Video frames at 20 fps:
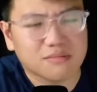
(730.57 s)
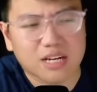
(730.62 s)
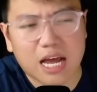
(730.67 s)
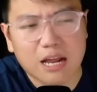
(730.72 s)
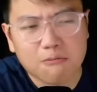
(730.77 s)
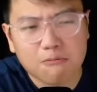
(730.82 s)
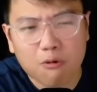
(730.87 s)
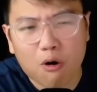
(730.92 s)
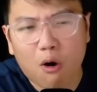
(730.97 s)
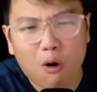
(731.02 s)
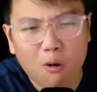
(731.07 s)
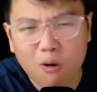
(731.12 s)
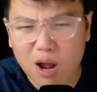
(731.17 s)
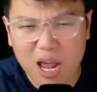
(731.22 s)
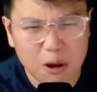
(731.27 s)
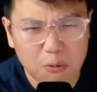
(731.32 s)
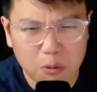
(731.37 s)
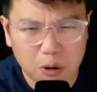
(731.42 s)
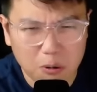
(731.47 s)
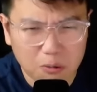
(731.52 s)
it roll,
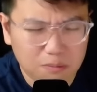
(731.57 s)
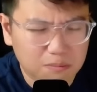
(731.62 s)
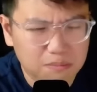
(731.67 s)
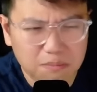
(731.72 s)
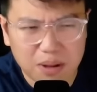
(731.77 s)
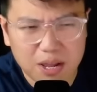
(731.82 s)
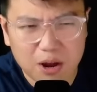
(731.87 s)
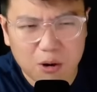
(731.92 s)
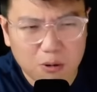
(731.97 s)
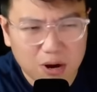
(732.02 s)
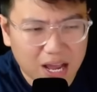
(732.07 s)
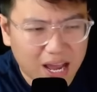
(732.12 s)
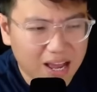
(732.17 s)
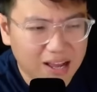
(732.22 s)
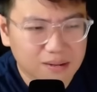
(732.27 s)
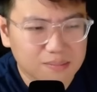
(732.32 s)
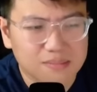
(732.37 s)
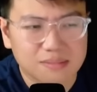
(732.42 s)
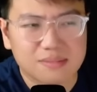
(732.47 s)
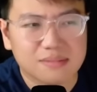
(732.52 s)
it will be okay.
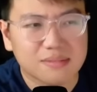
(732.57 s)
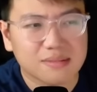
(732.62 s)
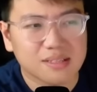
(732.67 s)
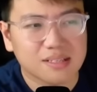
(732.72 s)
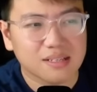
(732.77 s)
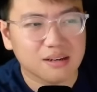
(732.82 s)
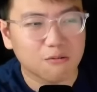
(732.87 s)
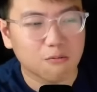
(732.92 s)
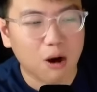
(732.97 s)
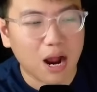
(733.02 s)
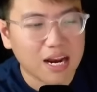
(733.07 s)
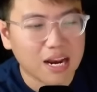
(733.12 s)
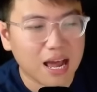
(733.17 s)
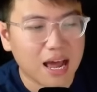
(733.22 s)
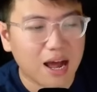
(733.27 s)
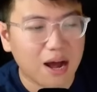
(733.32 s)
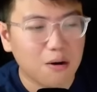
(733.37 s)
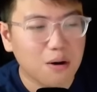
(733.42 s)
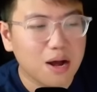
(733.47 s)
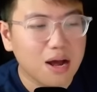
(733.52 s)
Right
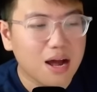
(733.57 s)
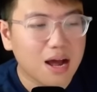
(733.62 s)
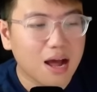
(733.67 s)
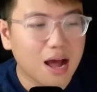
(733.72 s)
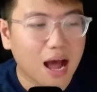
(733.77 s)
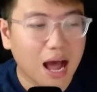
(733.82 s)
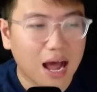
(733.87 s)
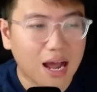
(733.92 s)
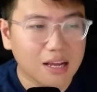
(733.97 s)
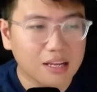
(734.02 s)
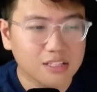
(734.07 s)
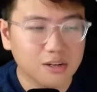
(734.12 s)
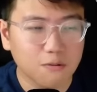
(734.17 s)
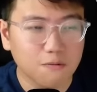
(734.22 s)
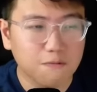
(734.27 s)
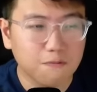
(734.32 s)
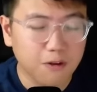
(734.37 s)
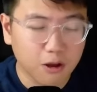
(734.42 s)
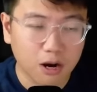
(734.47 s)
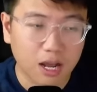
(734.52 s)
now, I don't
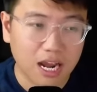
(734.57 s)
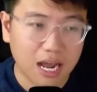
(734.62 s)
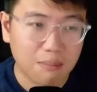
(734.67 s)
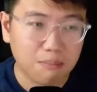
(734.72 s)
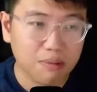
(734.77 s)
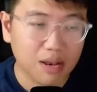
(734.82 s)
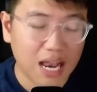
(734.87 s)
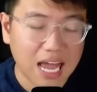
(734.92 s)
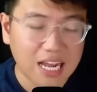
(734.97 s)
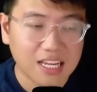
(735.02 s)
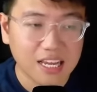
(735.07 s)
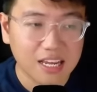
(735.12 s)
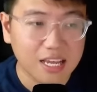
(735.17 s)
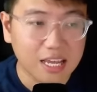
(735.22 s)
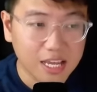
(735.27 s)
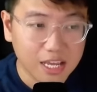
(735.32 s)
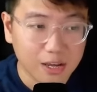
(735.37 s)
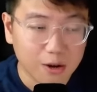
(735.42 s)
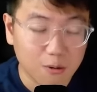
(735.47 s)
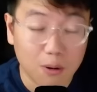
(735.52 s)
feel like I'm lacking
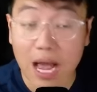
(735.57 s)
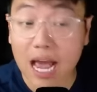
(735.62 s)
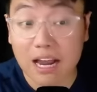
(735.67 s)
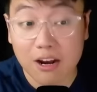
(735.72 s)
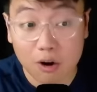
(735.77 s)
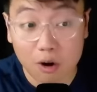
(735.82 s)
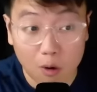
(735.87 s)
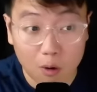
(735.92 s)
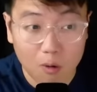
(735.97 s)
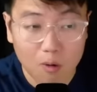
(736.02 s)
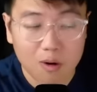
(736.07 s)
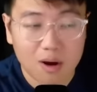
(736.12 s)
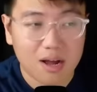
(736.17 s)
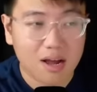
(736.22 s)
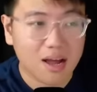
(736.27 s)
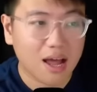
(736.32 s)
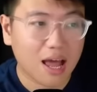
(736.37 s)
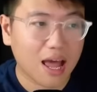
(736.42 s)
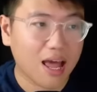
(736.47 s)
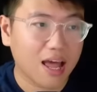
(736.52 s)
heal at all,
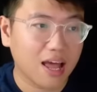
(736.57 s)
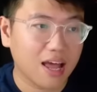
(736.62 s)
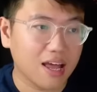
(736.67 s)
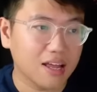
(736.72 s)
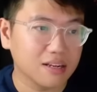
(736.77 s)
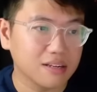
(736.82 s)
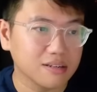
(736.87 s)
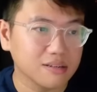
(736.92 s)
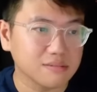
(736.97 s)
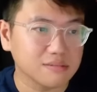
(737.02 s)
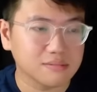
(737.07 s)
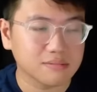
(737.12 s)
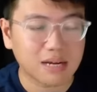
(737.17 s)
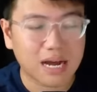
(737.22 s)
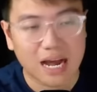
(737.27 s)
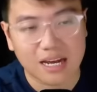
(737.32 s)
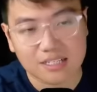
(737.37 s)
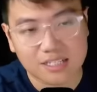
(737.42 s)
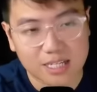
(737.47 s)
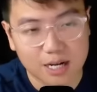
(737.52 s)
and
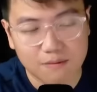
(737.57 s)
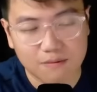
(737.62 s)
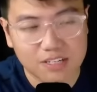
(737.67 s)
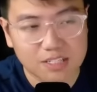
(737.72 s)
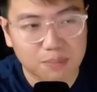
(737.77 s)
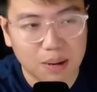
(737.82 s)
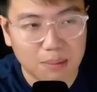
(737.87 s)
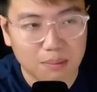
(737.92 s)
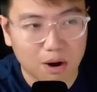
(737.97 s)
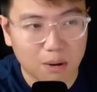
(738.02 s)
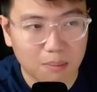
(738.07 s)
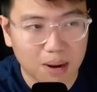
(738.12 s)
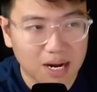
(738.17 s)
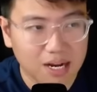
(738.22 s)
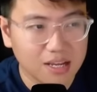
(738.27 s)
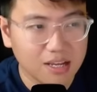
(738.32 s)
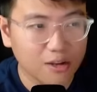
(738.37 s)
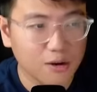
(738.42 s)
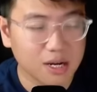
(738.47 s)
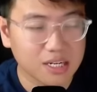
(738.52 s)
I still haven't spent more
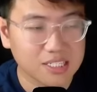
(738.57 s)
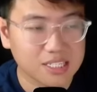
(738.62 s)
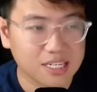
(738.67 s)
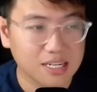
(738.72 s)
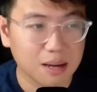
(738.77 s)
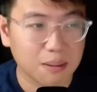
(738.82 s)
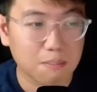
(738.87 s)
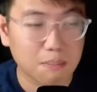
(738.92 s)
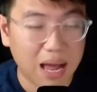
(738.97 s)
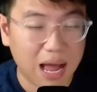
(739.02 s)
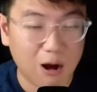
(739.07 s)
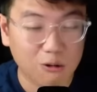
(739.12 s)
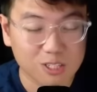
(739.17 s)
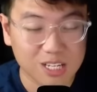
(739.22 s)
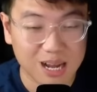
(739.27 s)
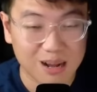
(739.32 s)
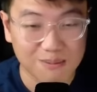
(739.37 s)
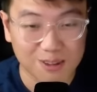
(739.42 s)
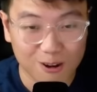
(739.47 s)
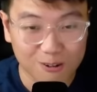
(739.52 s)
money. You can see the amount
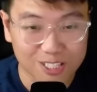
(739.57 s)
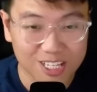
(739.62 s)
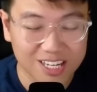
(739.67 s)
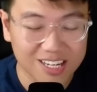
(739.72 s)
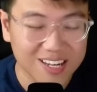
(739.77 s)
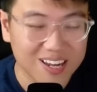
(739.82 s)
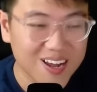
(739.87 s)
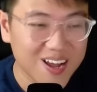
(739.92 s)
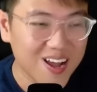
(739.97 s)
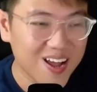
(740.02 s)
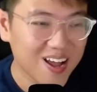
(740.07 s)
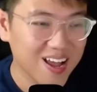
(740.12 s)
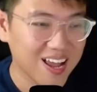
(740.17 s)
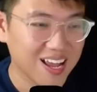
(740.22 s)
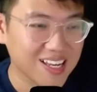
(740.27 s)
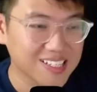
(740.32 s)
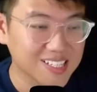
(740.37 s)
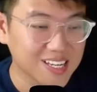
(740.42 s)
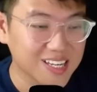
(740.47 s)
I'm using is